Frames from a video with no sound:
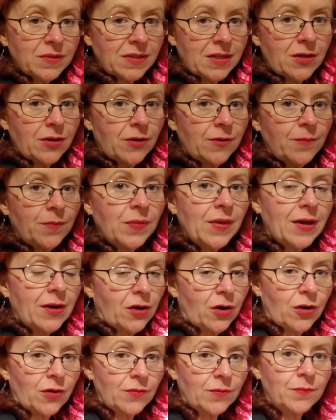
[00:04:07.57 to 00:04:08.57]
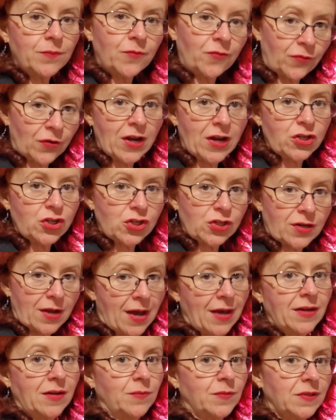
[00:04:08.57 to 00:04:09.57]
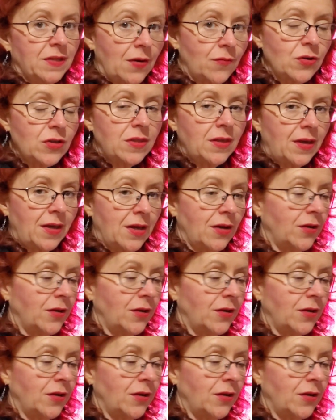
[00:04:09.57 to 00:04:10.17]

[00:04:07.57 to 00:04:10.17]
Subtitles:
here that are fresh items. Everything